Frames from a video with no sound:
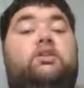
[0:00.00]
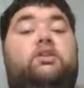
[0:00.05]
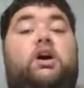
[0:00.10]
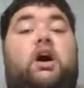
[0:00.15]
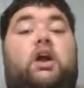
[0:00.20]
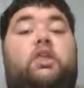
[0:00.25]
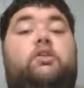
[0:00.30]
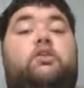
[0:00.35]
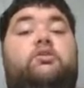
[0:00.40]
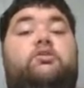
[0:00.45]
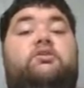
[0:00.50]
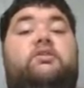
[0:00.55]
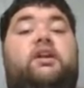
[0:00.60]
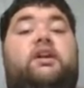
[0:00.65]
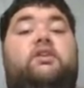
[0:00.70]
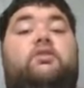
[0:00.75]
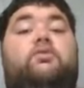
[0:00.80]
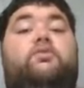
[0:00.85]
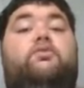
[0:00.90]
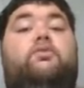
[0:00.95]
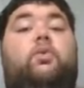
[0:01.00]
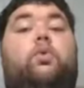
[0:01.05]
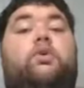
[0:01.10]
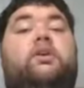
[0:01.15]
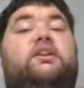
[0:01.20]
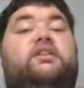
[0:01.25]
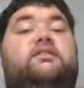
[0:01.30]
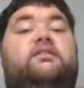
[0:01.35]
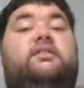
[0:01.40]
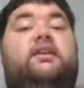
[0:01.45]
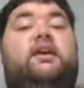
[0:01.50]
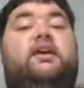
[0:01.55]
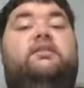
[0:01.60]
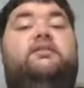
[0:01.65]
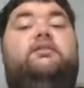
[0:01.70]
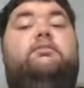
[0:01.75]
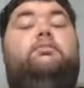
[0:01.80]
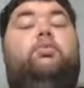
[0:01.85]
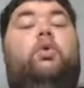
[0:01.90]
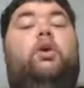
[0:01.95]
That is
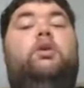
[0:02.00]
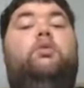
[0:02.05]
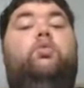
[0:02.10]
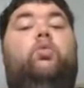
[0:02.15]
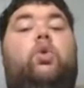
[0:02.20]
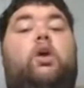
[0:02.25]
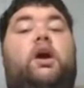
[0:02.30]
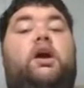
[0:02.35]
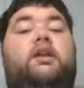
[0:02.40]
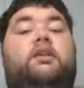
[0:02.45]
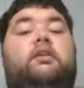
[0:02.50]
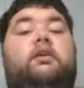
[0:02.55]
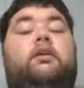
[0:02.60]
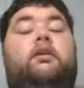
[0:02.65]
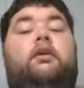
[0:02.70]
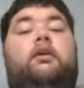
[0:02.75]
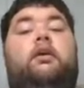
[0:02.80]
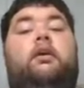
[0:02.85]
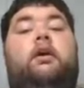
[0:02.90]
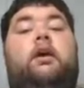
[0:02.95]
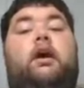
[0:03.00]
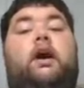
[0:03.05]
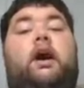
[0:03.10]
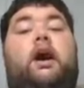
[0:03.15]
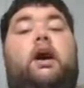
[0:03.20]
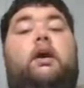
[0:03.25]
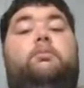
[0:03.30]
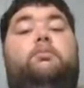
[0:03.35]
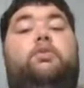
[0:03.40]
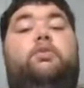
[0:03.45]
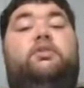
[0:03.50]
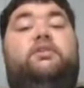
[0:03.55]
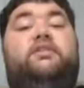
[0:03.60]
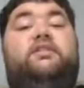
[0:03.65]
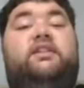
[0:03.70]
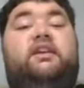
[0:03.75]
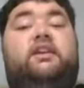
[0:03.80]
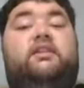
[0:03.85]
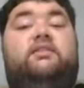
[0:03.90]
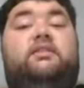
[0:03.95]
46.1 per
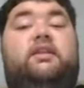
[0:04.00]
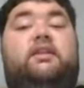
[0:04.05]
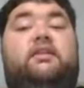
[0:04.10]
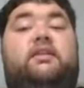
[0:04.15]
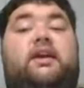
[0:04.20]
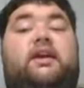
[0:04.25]
season.